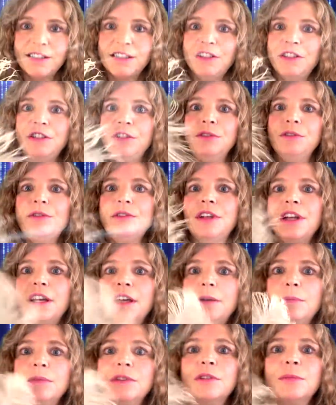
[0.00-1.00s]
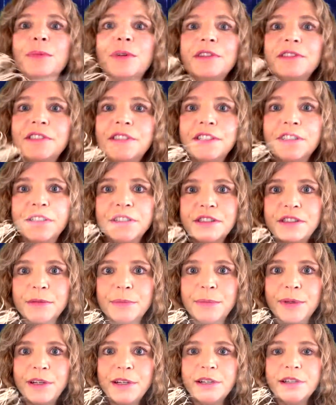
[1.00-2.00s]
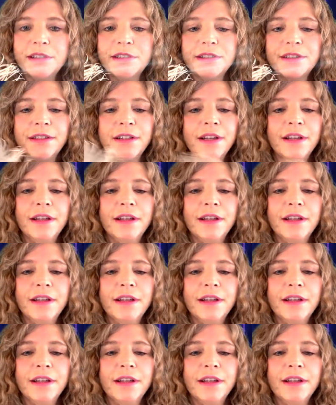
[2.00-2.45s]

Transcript: You came to participate